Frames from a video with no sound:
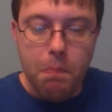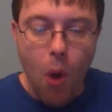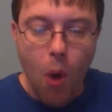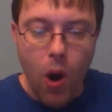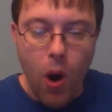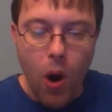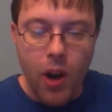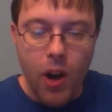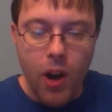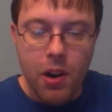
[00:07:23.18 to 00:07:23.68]

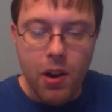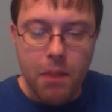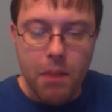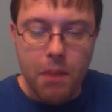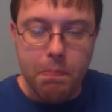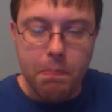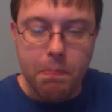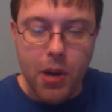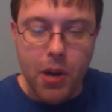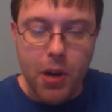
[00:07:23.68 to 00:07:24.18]

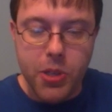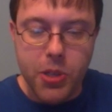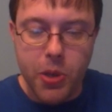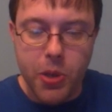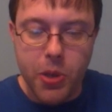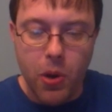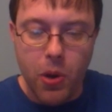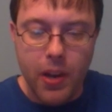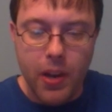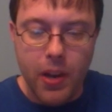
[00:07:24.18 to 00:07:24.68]
More
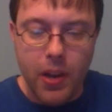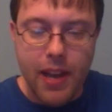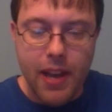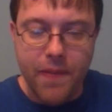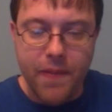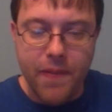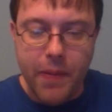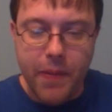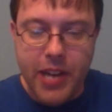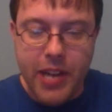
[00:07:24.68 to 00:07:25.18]
personal
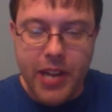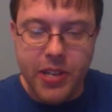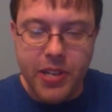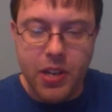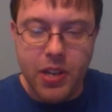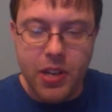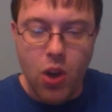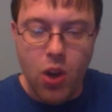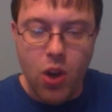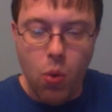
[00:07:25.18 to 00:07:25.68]

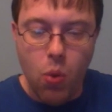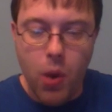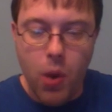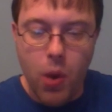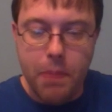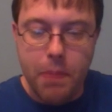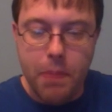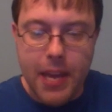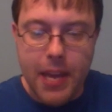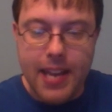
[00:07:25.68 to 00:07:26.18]
information
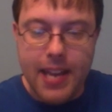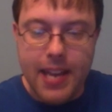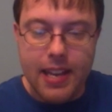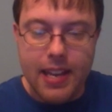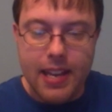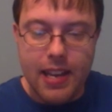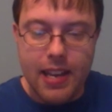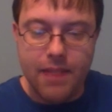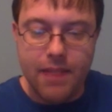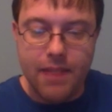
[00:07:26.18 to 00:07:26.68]
would
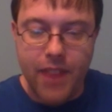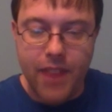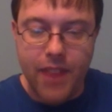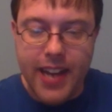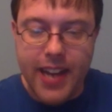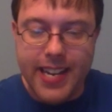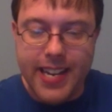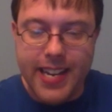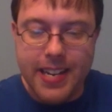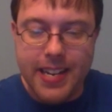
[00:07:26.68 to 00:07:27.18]
be
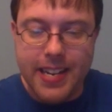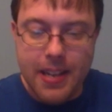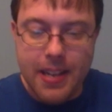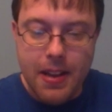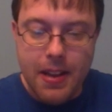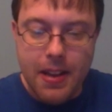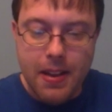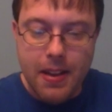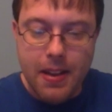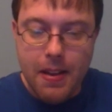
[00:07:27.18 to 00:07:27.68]
invaded.
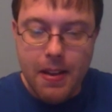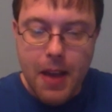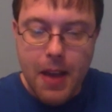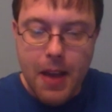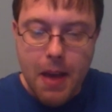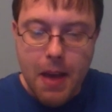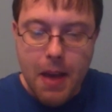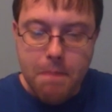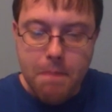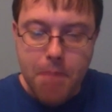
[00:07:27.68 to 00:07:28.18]

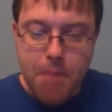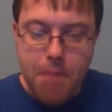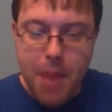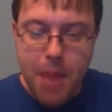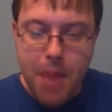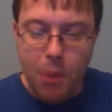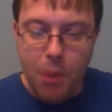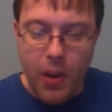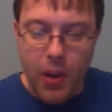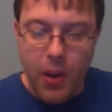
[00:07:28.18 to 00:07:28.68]

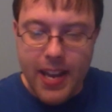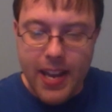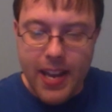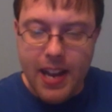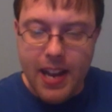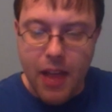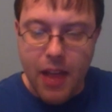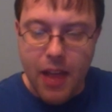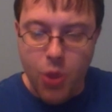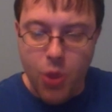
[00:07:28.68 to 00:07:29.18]
People
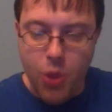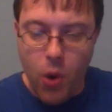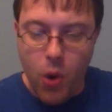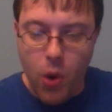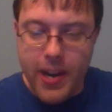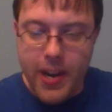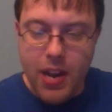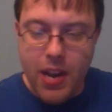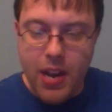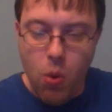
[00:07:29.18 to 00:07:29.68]
in
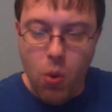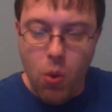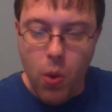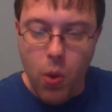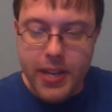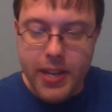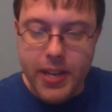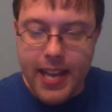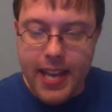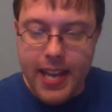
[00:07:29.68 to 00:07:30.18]
authority
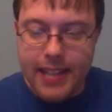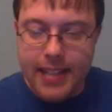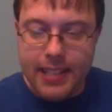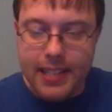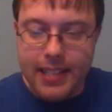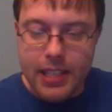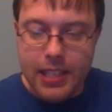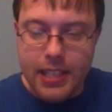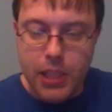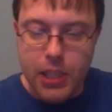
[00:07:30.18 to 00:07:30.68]
would get
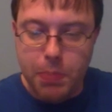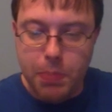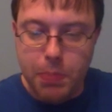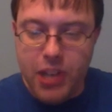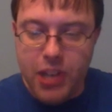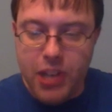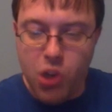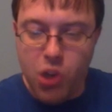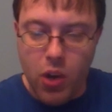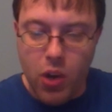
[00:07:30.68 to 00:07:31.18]

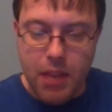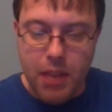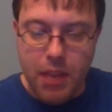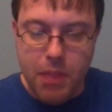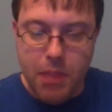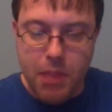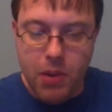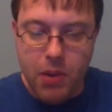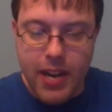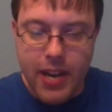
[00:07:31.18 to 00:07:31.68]
special
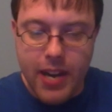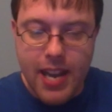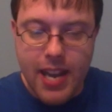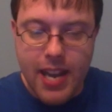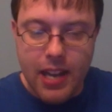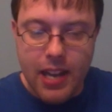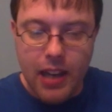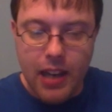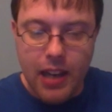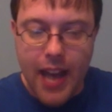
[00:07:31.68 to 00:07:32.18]

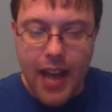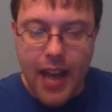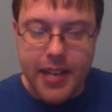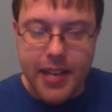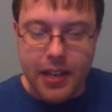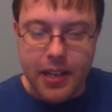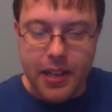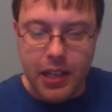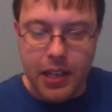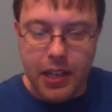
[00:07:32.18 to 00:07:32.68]
immunity
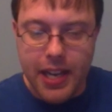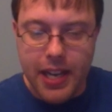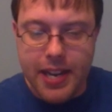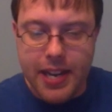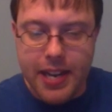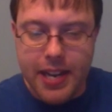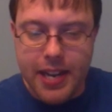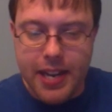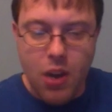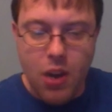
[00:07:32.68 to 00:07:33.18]
like
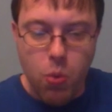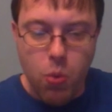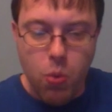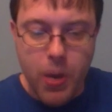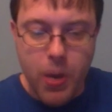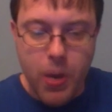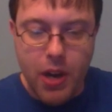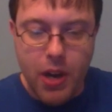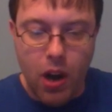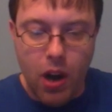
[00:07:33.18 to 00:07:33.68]
Clinton,
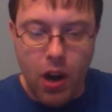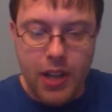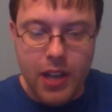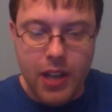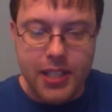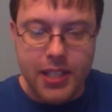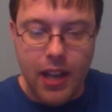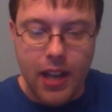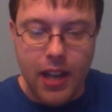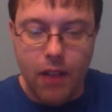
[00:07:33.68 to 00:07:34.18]

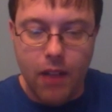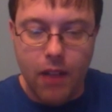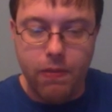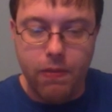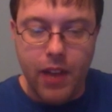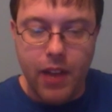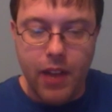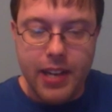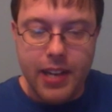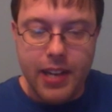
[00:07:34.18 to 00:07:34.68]
regardless
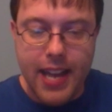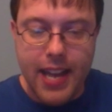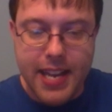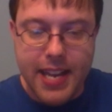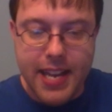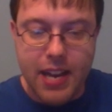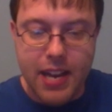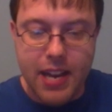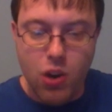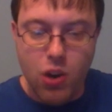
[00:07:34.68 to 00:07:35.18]
of
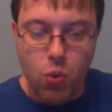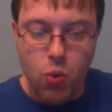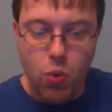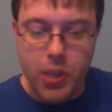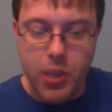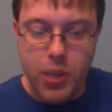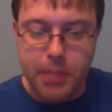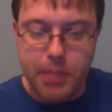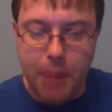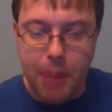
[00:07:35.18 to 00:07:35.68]
taking
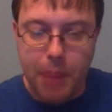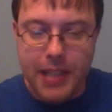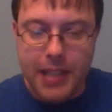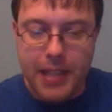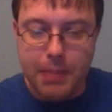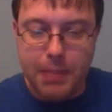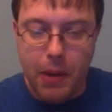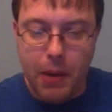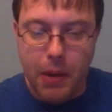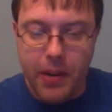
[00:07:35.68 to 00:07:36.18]

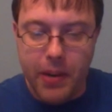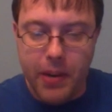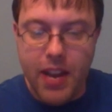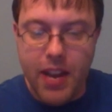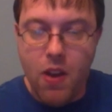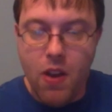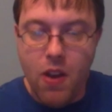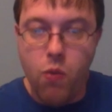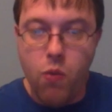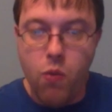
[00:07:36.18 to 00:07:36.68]

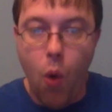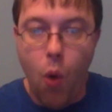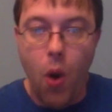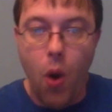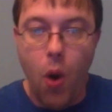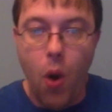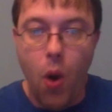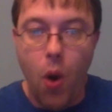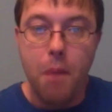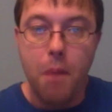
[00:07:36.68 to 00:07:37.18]
responsibility
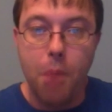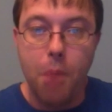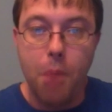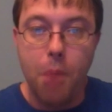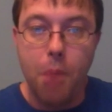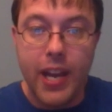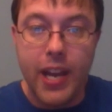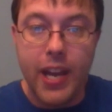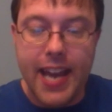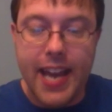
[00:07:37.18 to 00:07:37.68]
for
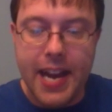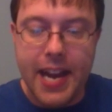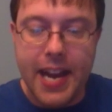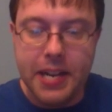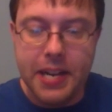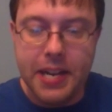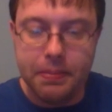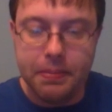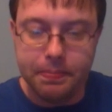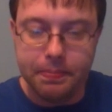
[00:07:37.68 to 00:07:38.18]

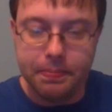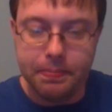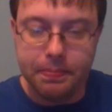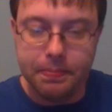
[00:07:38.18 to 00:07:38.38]
bullying.